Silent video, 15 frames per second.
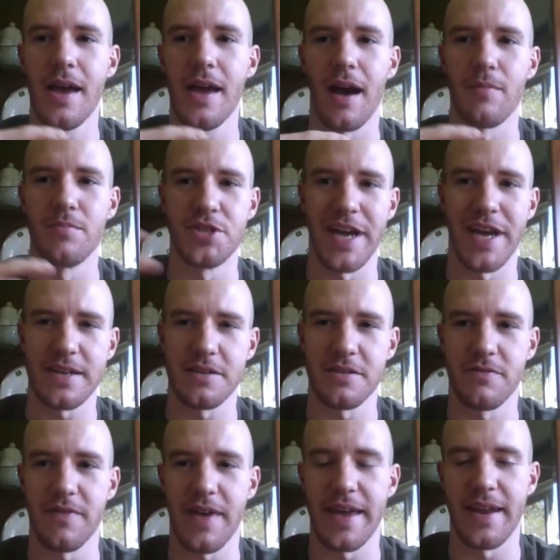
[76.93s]

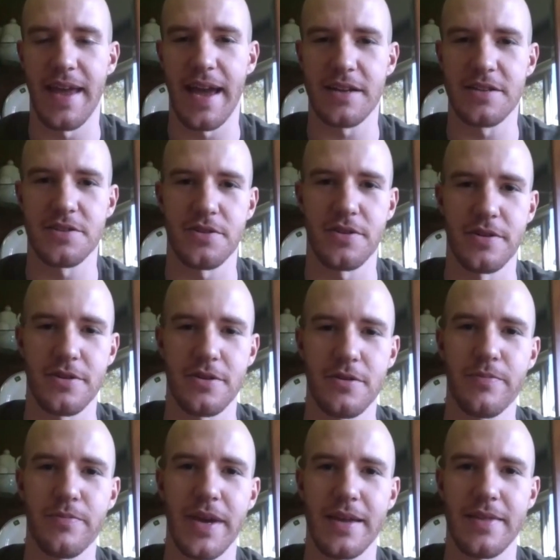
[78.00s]
objective and
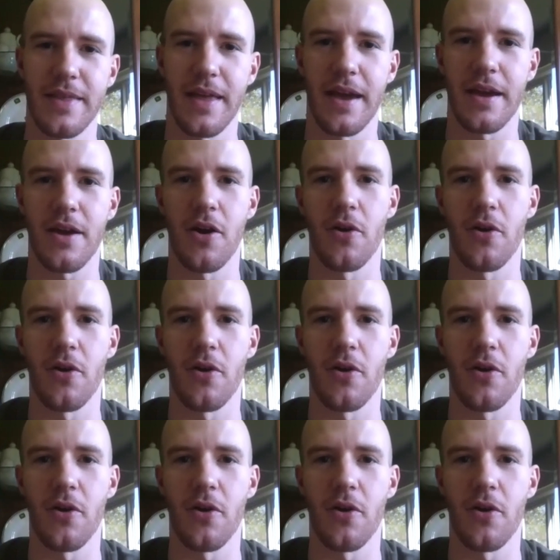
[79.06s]
external, being like,